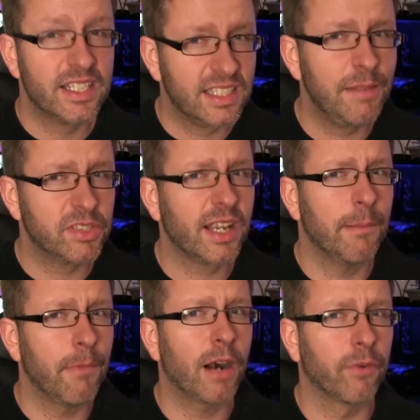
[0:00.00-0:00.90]
it seems
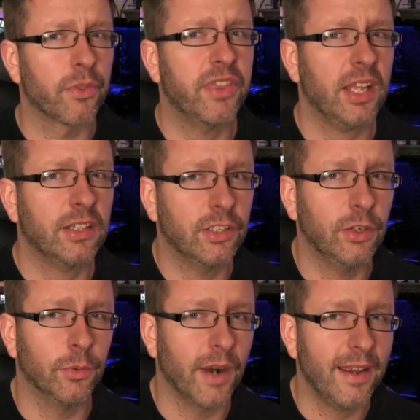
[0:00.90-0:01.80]
like a Marvel thing to
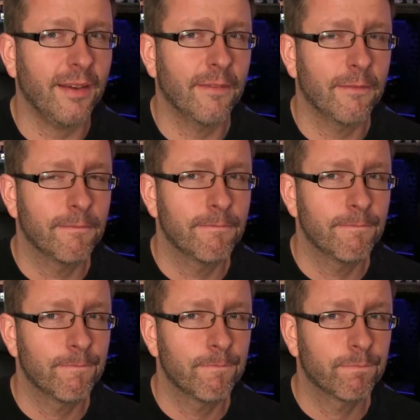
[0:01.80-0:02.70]
do, right?
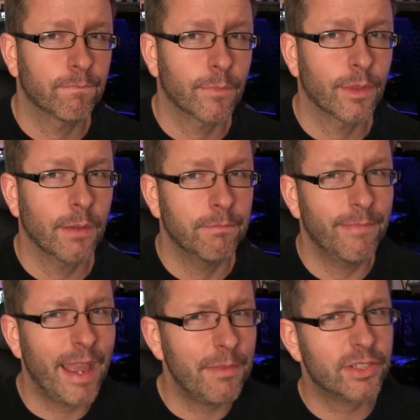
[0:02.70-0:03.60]

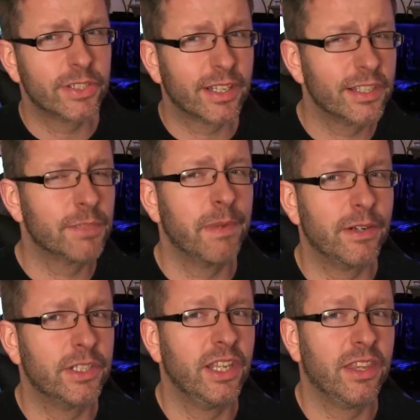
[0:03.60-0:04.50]
Maybe it's just a
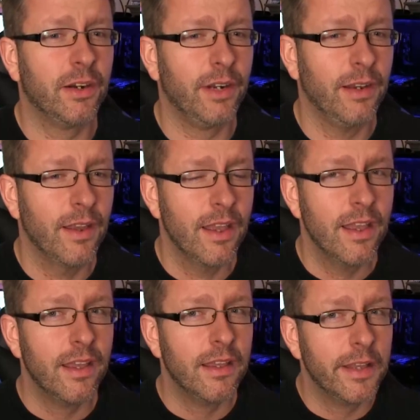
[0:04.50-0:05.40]
conspiracy theory.
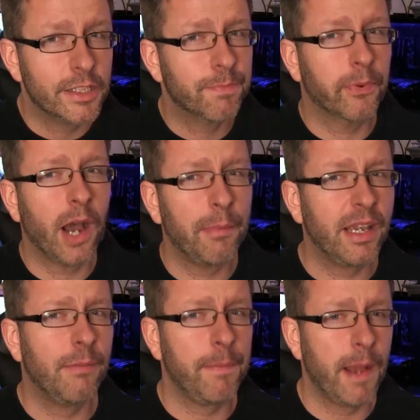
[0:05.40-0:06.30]
It's
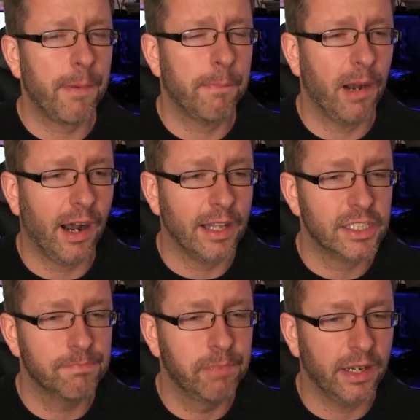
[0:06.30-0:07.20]
probably going to be Pepper
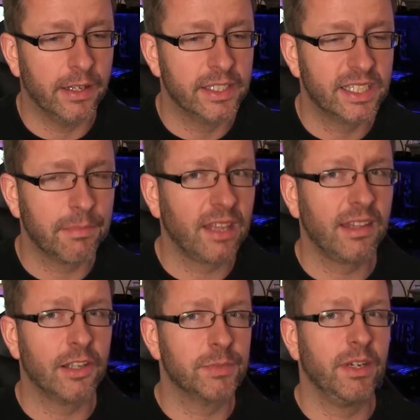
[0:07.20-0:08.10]
Potts, but something
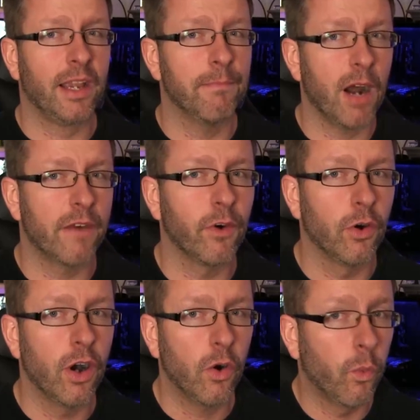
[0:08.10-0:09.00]
tells me like
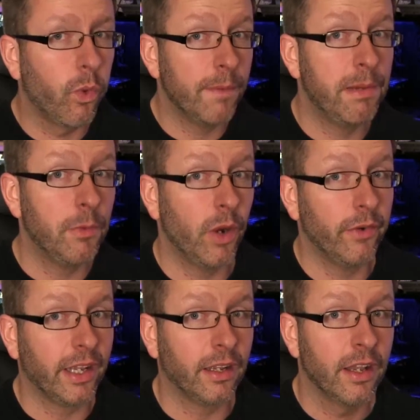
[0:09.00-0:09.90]
Marvel would be
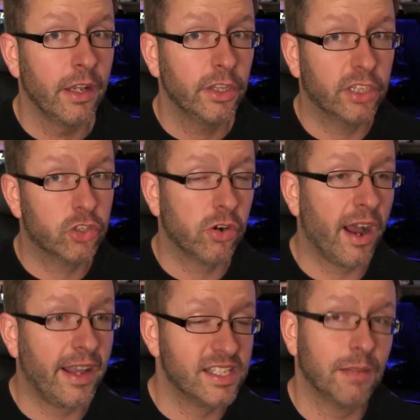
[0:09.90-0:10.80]
willing to
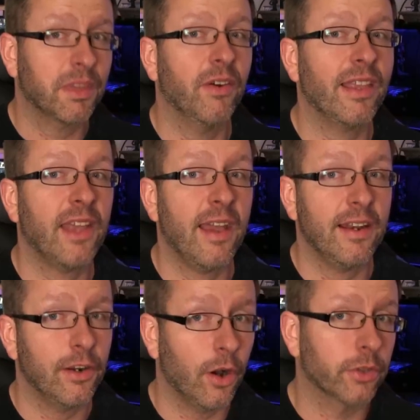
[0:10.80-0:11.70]
try something like that
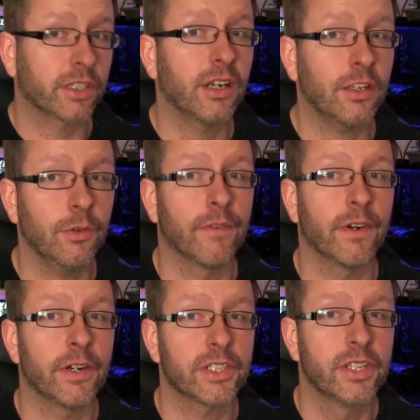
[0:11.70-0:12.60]
in an alternate
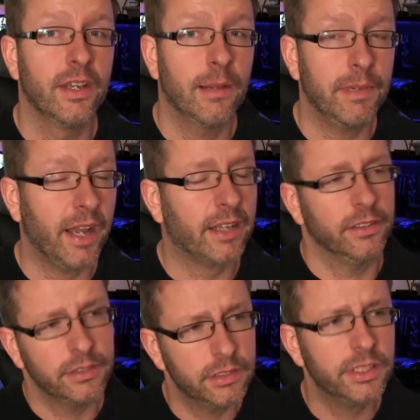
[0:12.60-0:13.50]
universe and be like,
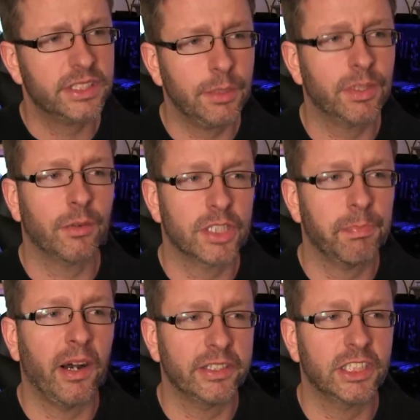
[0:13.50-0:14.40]
let's see what the
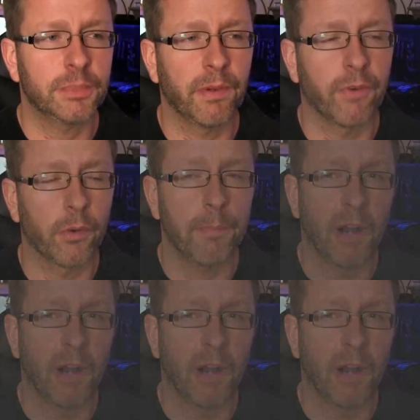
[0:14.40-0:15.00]
response is before we